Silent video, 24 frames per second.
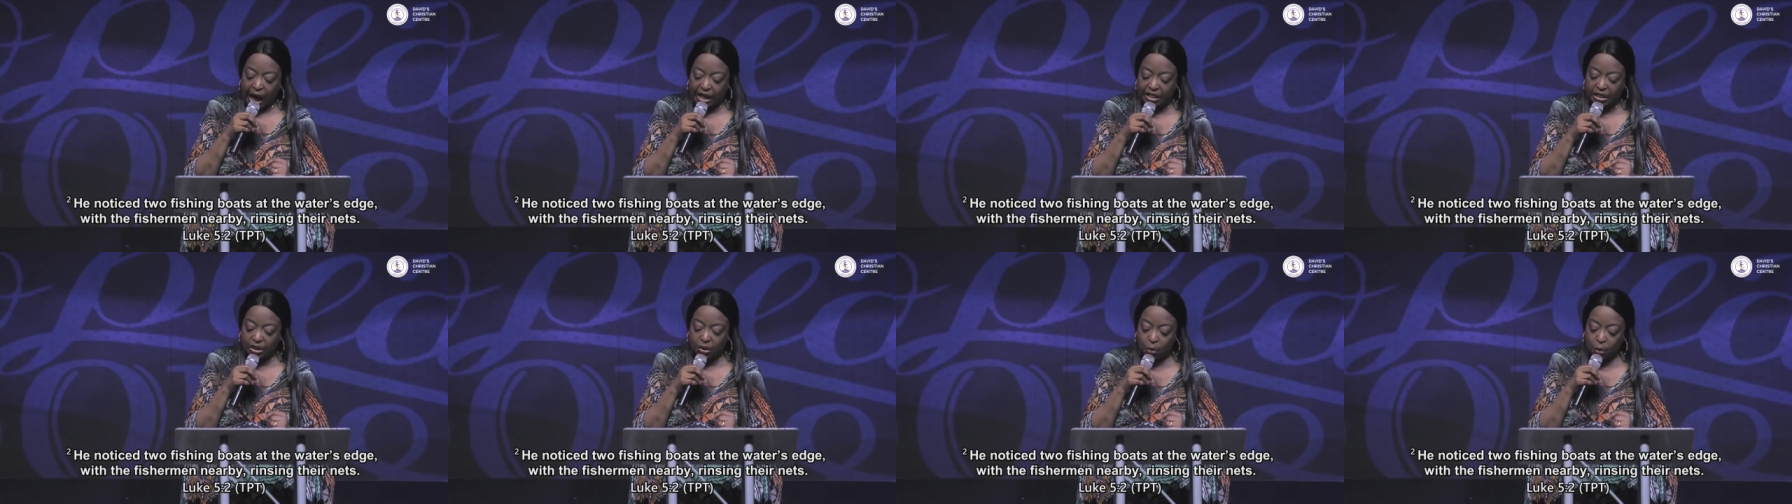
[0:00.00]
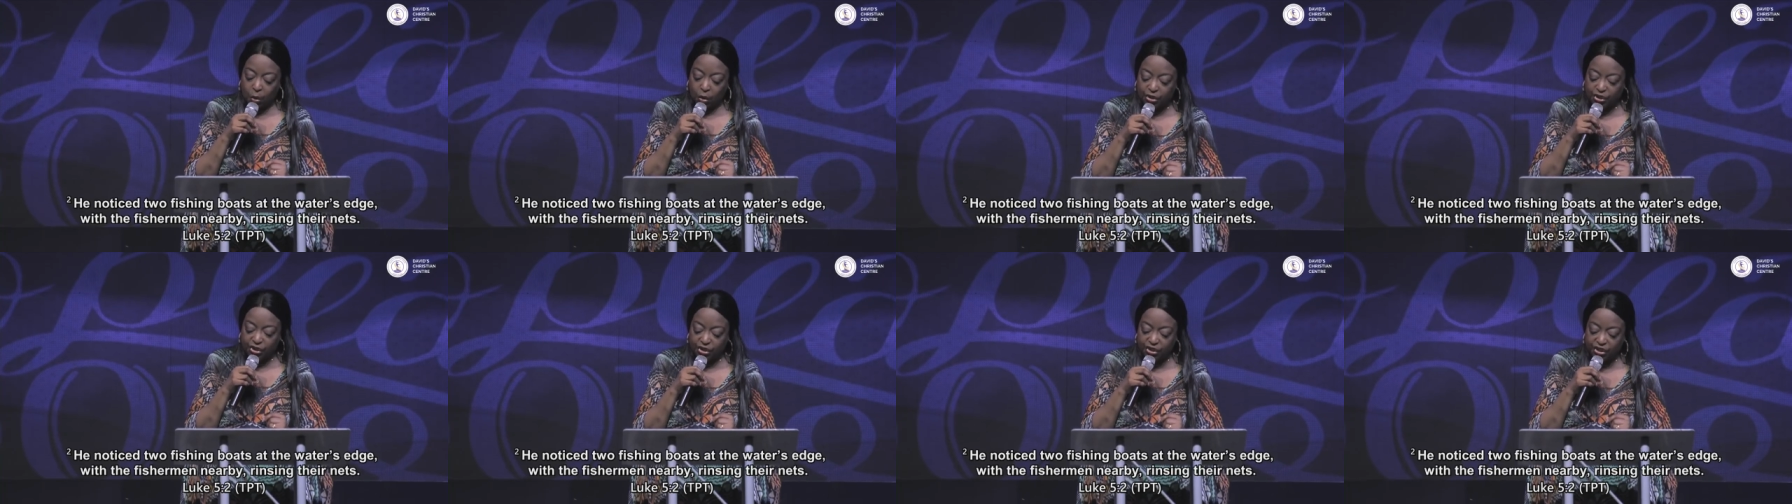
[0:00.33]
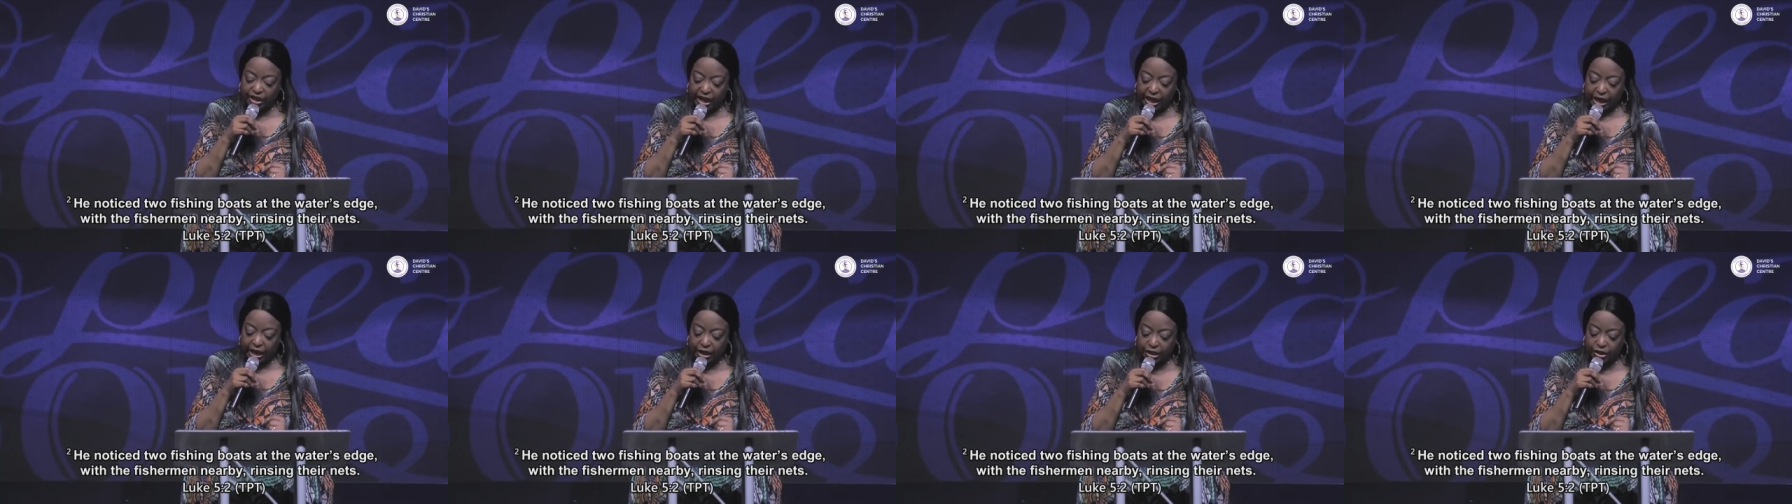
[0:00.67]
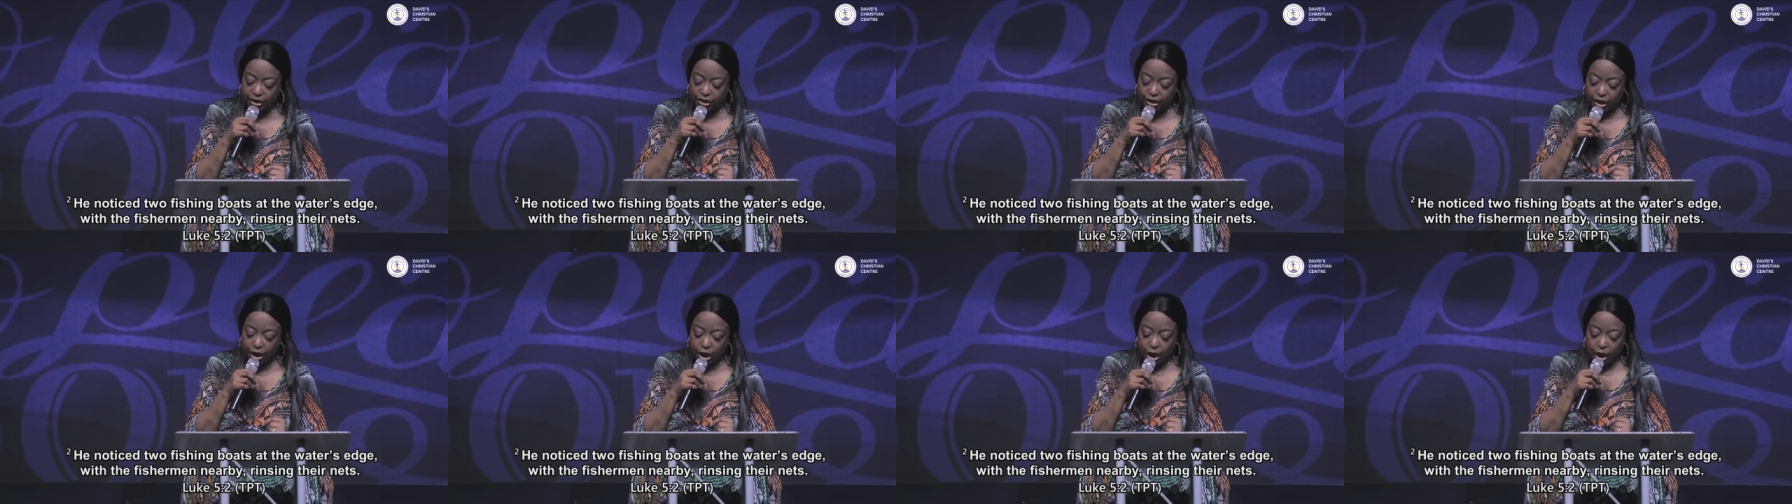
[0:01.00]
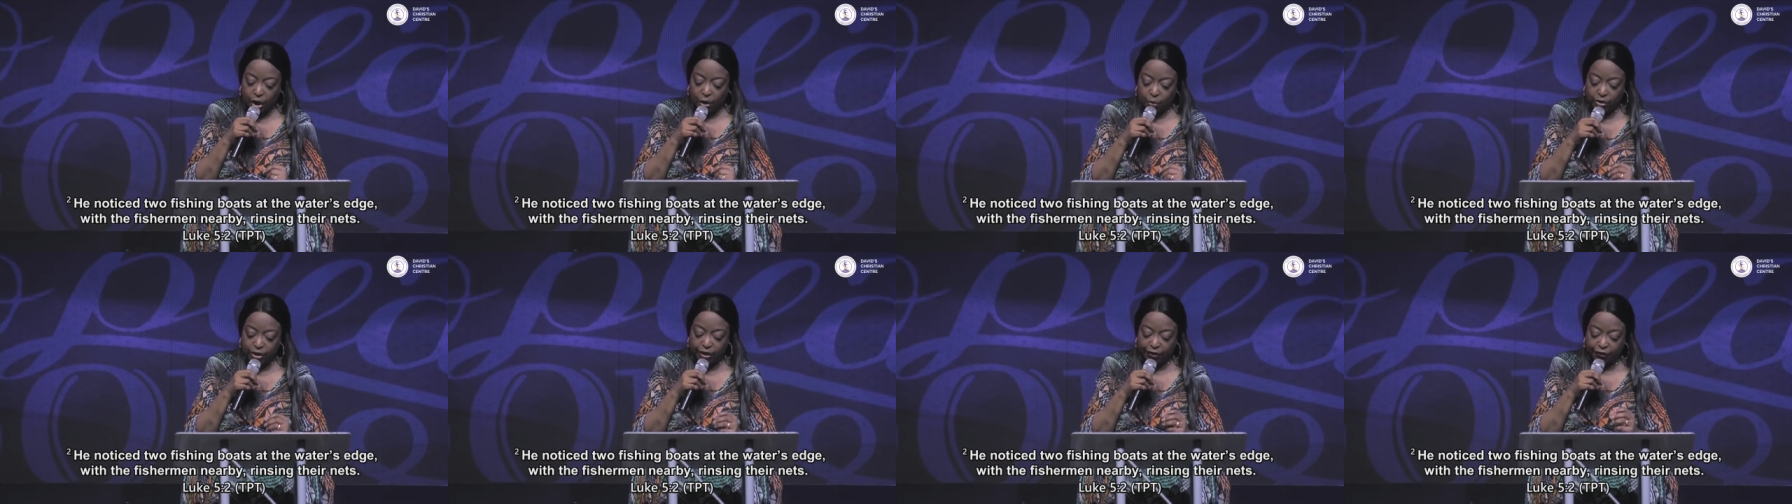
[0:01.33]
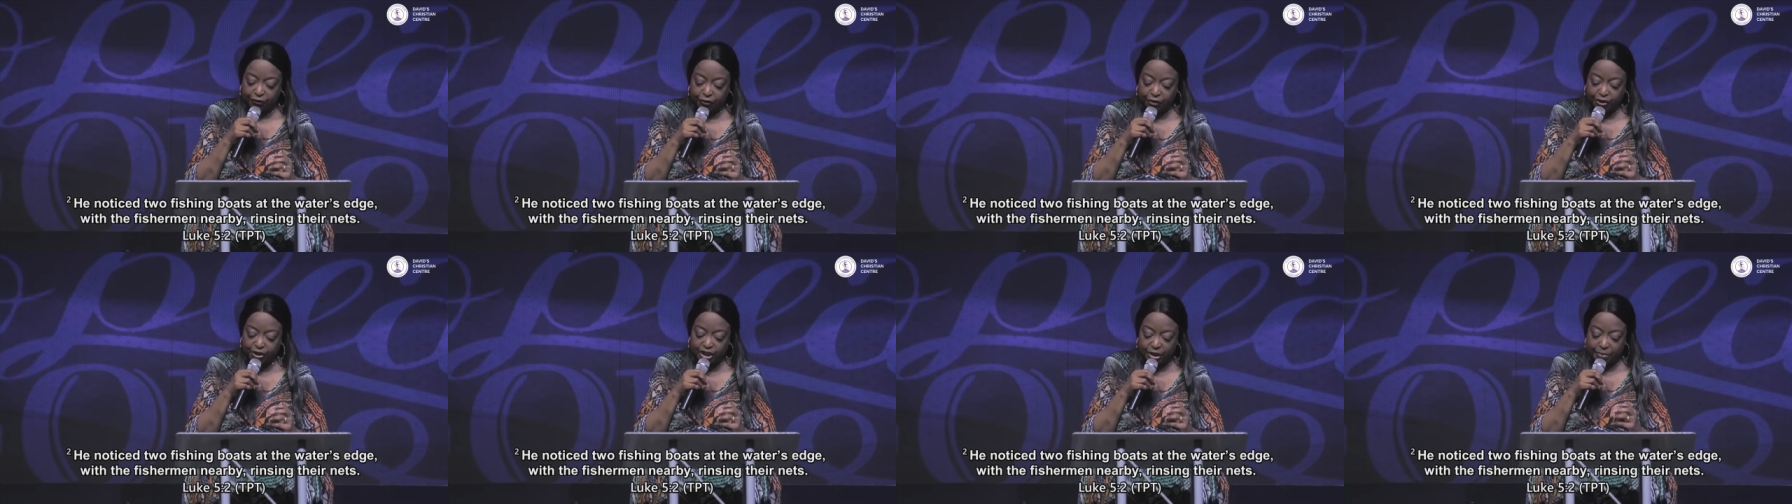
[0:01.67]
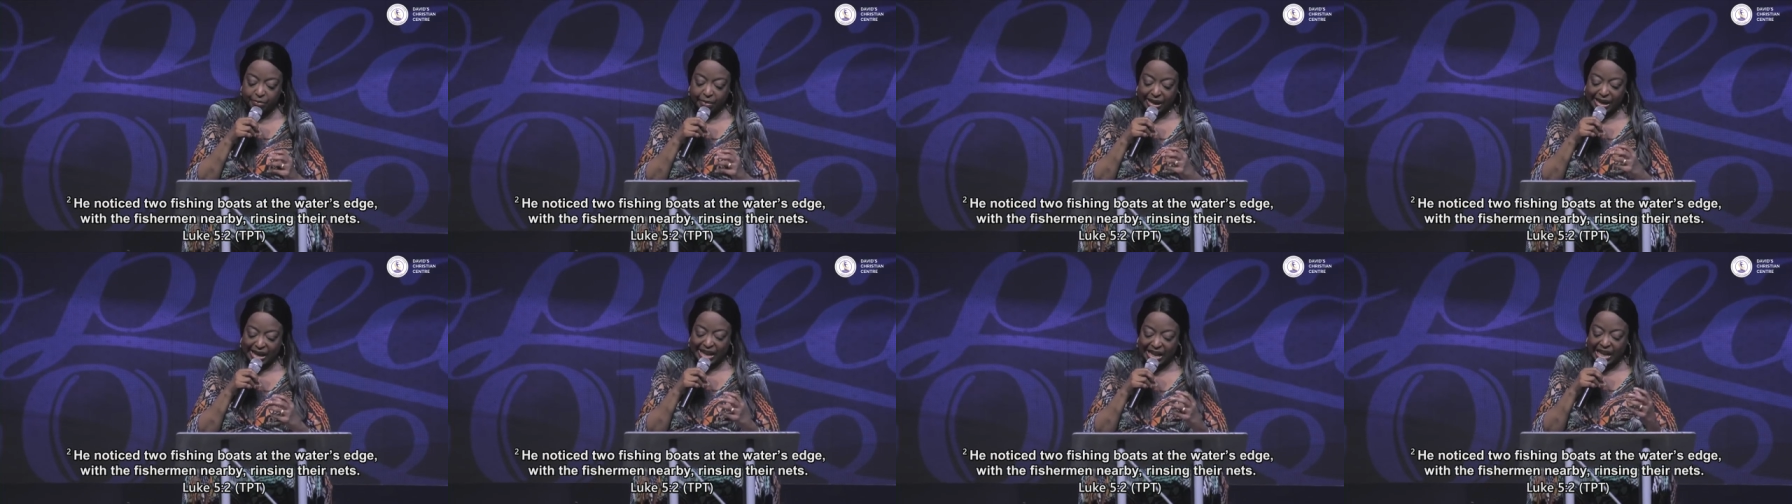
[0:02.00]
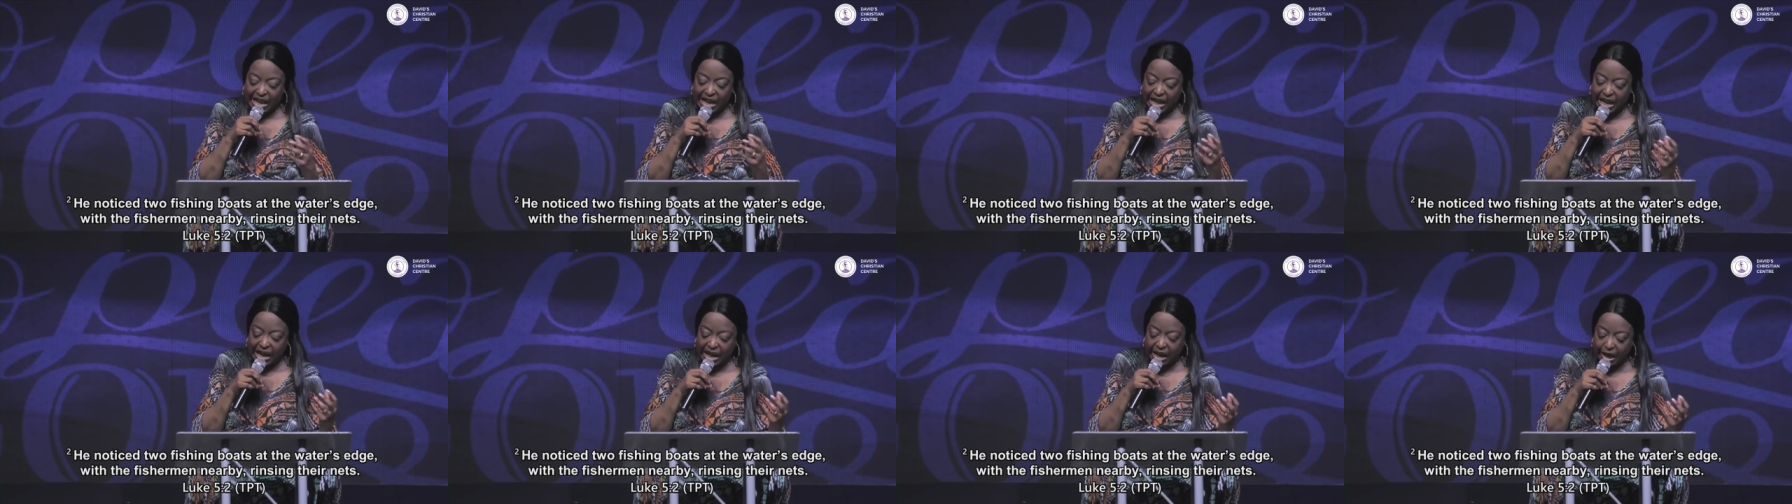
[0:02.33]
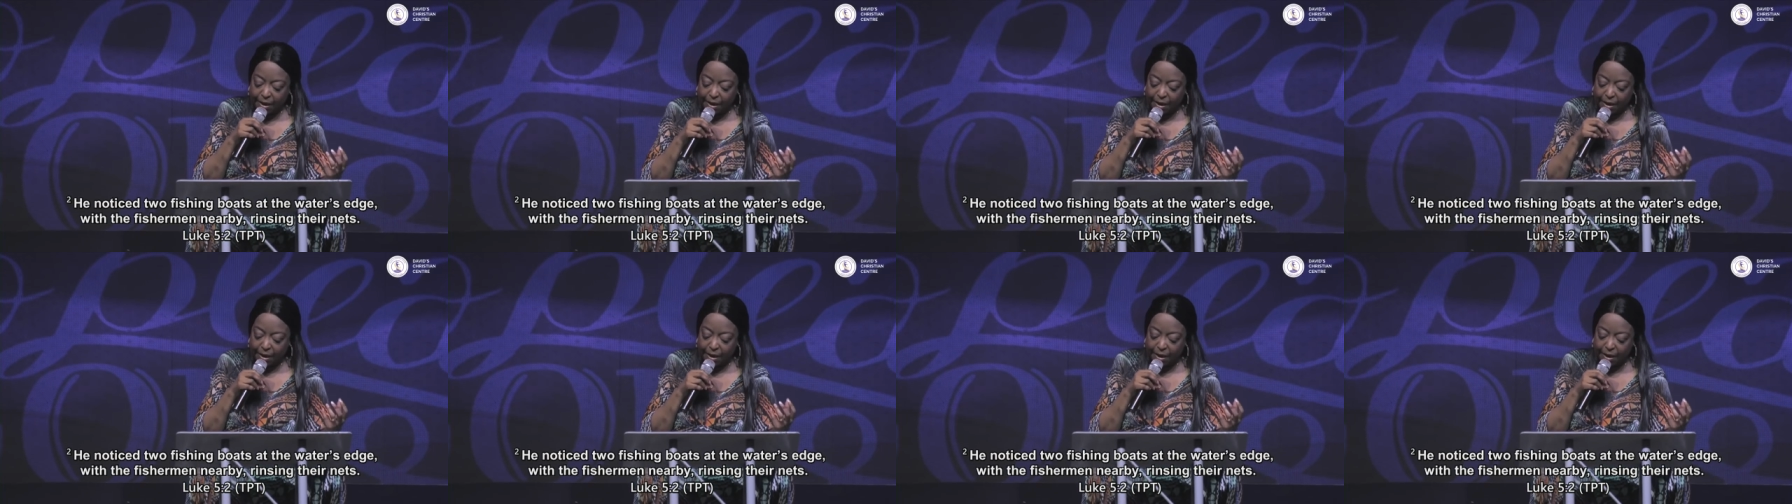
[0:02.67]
at the water's edge with the fishermen